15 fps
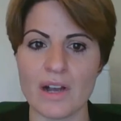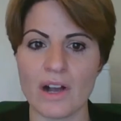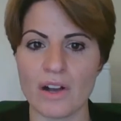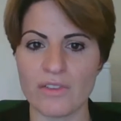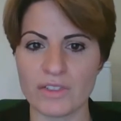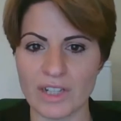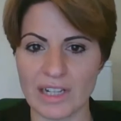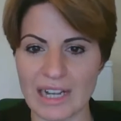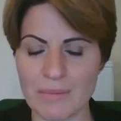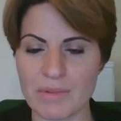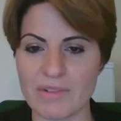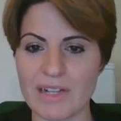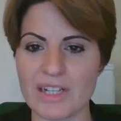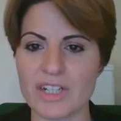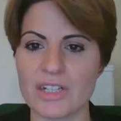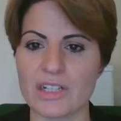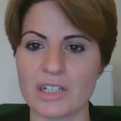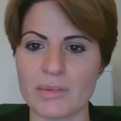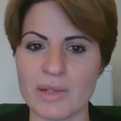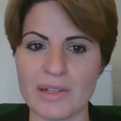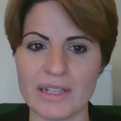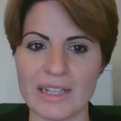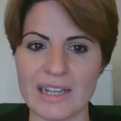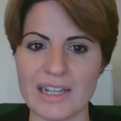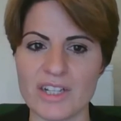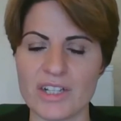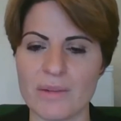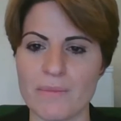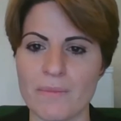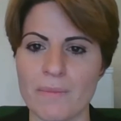of collaboration and
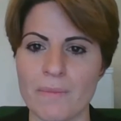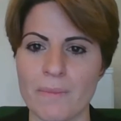communication?